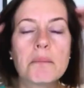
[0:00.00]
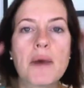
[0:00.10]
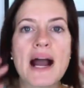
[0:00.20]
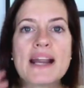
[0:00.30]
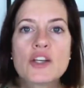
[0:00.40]

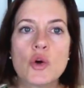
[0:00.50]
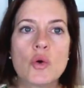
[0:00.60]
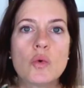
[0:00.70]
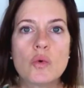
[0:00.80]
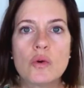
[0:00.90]
I
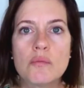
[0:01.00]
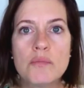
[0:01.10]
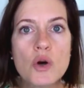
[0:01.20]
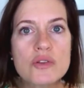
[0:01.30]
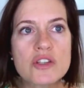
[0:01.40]
know
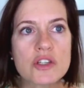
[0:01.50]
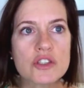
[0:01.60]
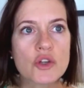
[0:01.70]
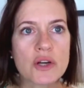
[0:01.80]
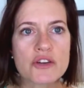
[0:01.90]
most
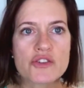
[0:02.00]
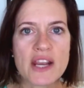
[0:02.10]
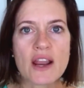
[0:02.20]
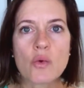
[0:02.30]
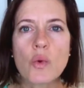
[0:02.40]
don't
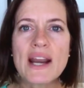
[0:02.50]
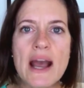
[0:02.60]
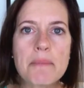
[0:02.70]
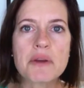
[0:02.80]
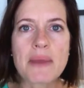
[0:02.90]
understand what
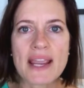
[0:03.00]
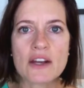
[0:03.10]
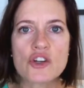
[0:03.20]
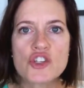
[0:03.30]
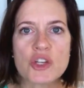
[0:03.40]
happened to my
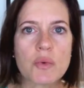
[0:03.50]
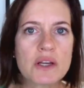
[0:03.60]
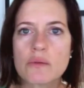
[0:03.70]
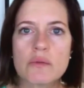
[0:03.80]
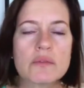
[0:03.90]
energy.
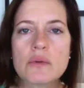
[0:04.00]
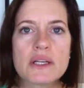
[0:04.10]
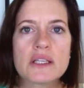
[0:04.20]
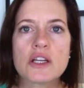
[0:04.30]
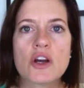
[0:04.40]
What,
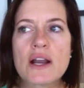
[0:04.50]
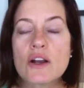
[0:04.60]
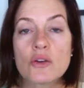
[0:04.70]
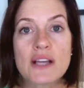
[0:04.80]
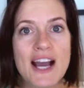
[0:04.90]
I
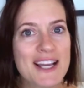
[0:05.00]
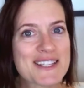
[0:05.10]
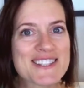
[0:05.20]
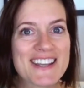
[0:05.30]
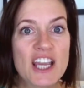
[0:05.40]
go,
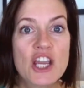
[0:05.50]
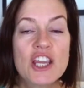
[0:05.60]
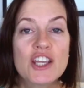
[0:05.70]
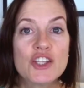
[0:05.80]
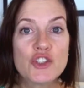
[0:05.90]
guys,
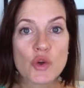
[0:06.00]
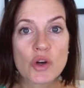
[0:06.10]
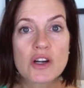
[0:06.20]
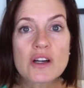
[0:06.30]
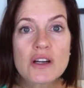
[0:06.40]

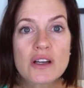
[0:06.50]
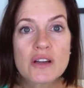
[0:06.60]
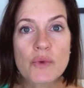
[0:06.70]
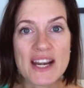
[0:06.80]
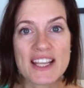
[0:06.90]
your
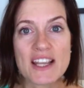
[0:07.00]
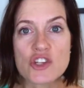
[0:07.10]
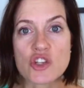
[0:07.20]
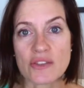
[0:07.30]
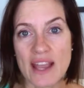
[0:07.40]

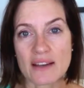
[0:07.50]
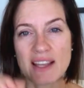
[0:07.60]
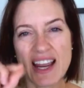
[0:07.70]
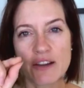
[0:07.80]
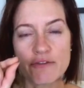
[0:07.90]
radiation, that
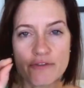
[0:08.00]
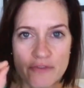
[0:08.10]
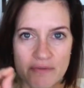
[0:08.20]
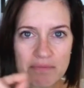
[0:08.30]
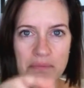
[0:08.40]
kind of
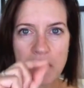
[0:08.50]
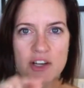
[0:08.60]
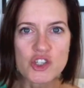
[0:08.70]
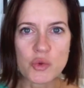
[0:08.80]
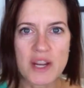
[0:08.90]

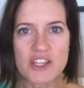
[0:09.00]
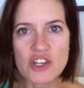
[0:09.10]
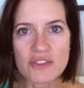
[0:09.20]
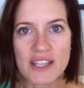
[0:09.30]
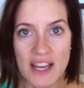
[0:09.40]

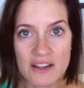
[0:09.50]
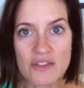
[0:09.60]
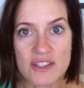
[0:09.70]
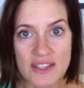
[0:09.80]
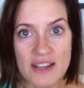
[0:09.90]
punctuation at the end of
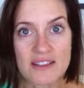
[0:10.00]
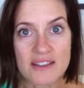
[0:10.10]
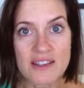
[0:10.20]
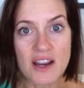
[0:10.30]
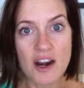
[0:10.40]
the
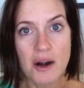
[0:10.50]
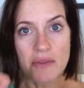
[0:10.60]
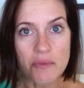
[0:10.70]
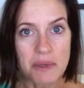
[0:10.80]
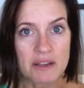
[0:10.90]
sentence there,
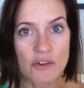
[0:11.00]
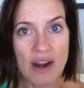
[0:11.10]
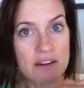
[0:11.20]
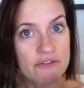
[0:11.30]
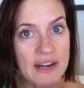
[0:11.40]
the big
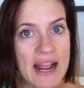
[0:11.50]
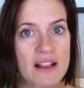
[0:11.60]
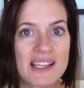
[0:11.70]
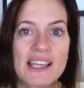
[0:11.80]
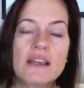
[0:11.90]
grand
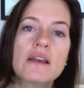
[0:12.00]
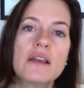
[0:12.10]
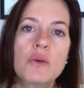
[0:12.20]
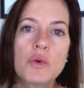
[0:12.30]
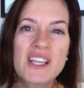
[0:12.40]
finale,
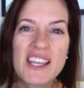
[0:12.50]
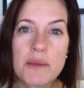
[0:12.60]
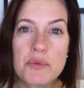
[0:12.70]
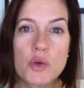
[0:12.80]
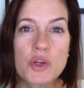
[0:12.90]
will
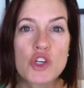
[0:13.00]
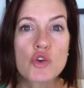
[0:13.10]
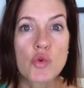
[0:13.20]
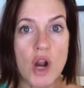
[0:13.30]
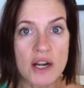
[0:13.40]
keep you in
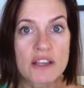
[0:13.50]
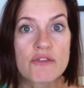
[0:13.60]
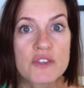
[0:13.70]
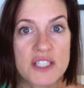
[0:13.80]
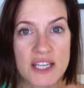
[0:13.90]
chronic
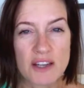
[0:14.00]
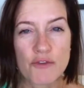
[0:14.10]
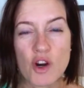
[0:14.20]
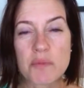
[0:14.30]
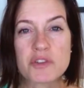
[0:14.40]
fatigue
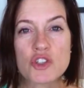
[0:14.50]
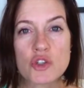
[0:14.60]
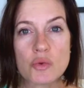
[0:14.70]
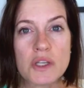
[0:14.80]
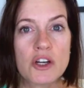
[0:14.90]
for up to
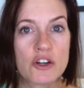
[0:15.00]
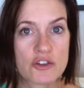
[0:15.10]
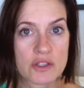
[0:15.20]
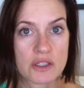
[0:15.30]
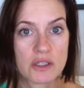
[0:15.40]
2
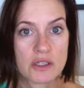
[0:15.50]
years.